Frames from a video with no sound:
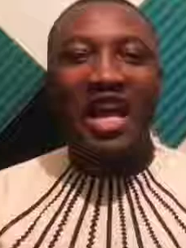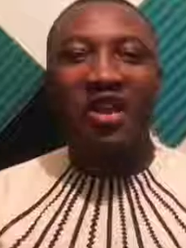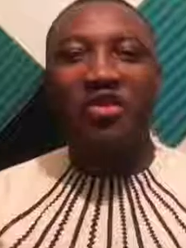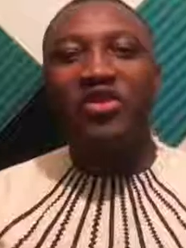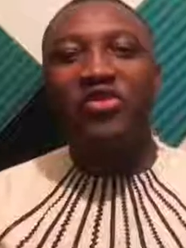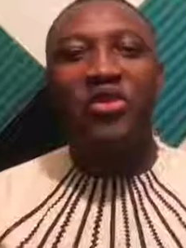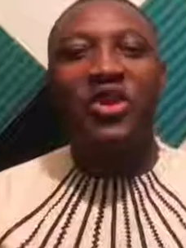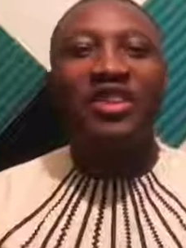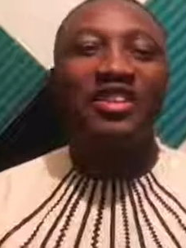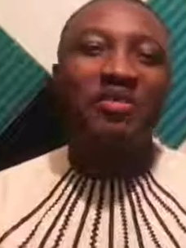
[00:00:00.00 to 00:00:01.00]
Hello
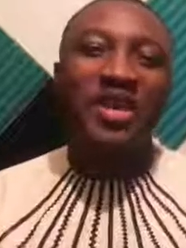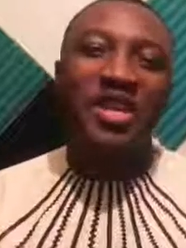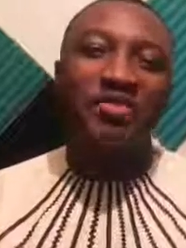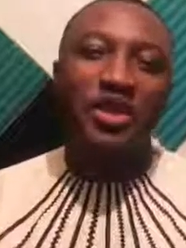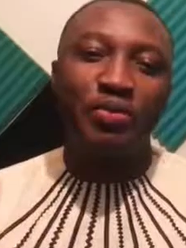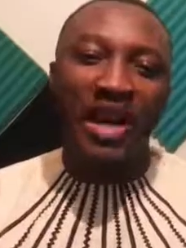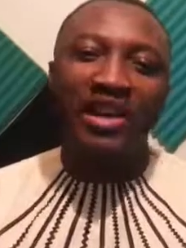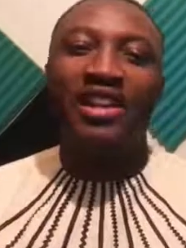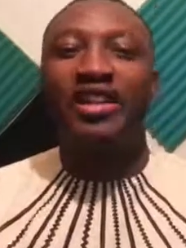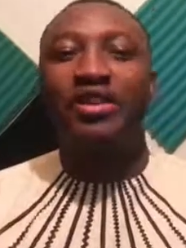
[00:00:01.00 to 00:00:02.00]
everyone, my name is
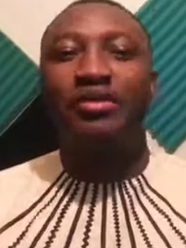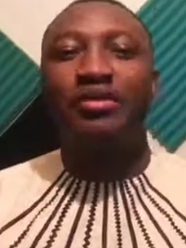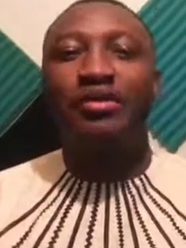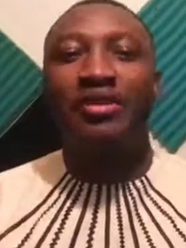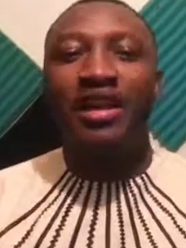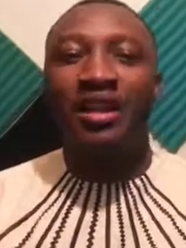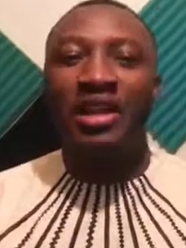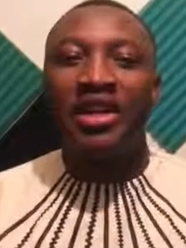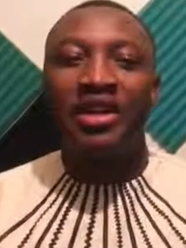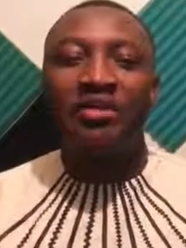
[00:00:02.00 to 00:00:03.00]
Michael Adiko. I am
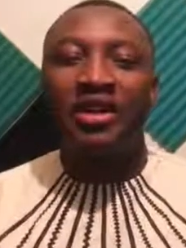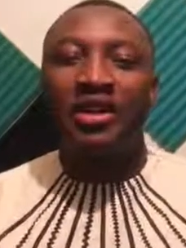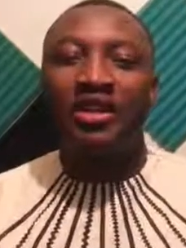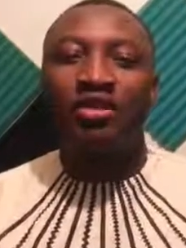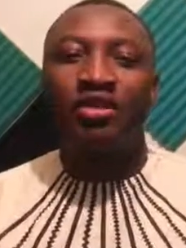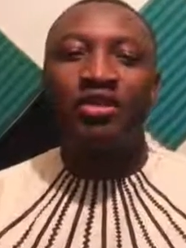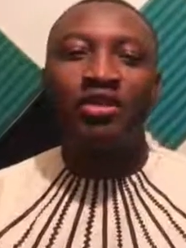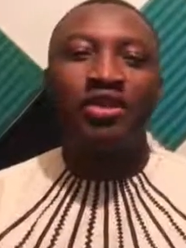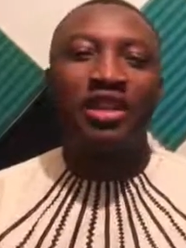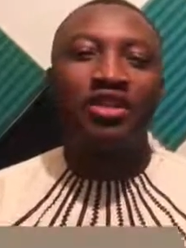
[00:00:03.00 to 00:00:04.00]
an independent
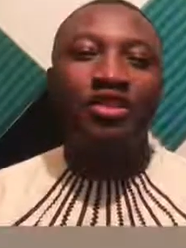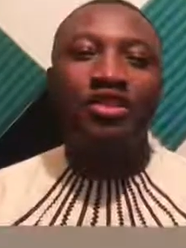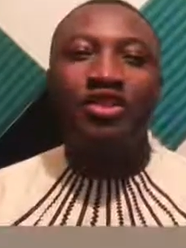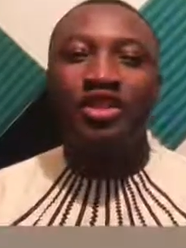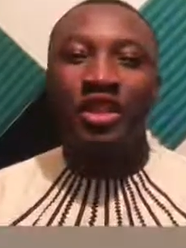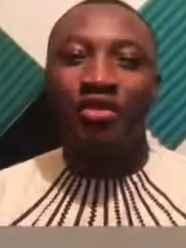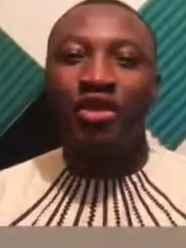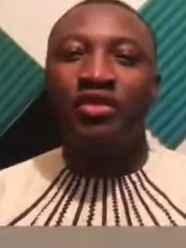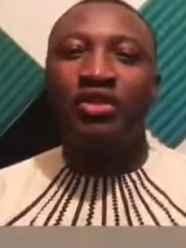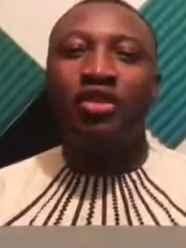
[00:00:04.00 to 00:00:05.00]
consultant on sustainable
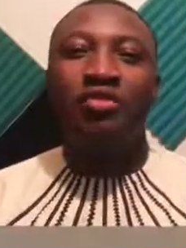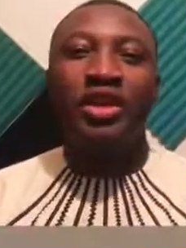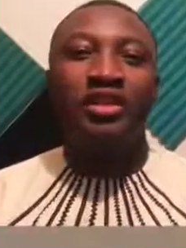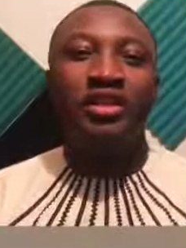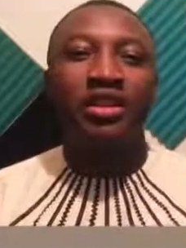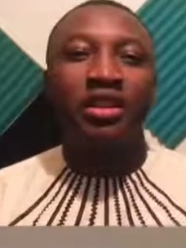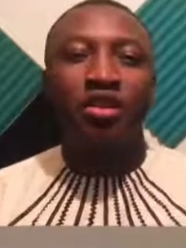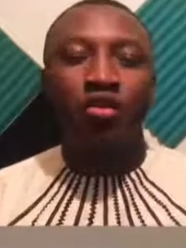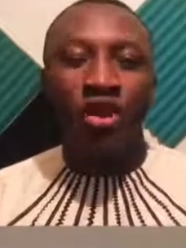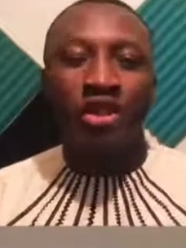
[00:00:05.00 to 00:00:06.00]
development
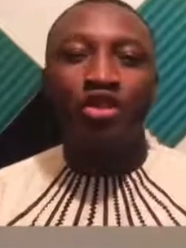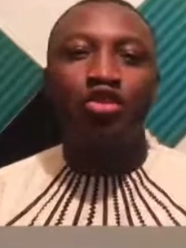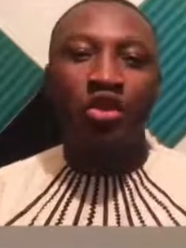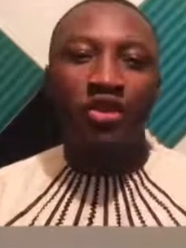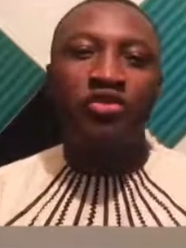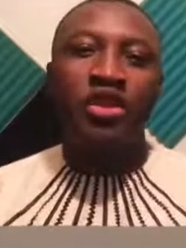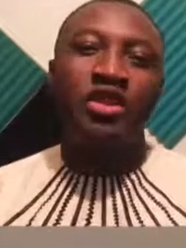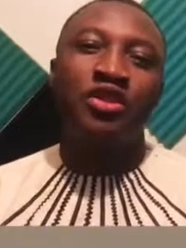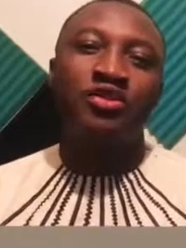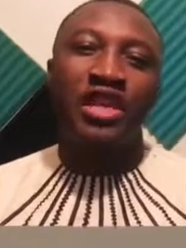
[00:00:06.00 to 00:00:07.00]
with 12
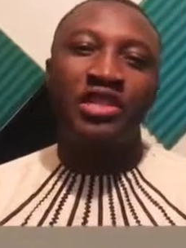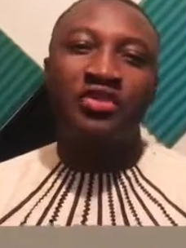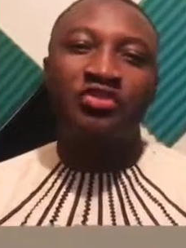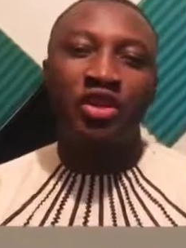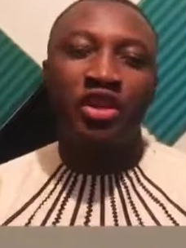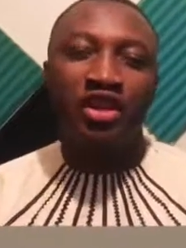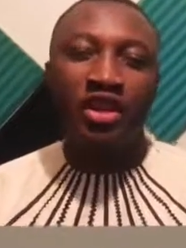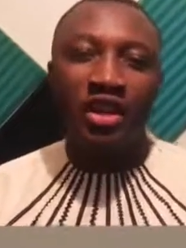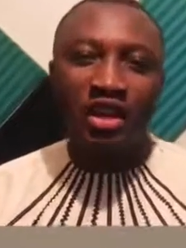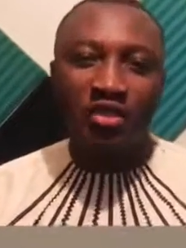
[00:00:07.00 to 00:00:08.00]
years of active work
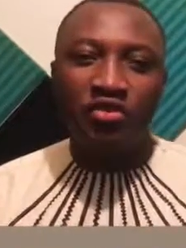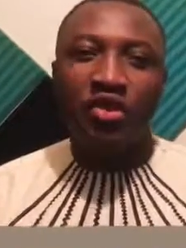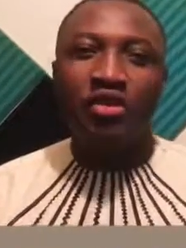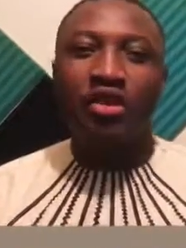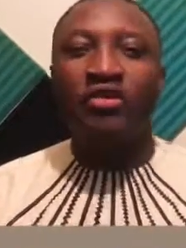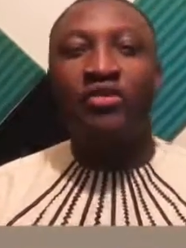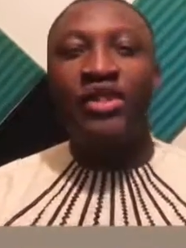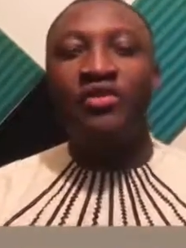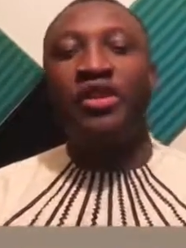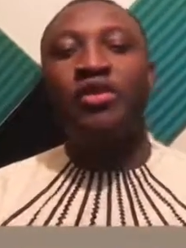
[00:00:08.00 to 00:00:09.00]
in the field of
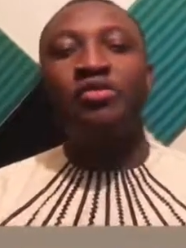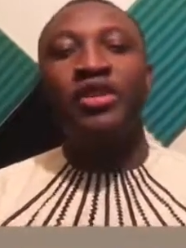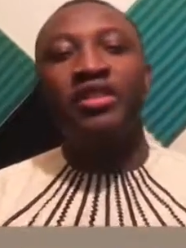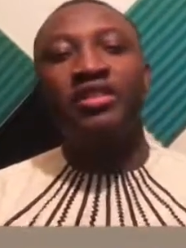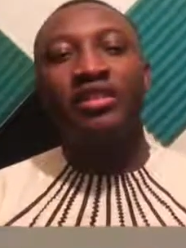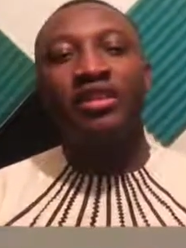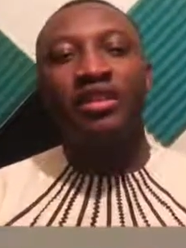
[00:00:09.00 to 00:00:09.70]
development.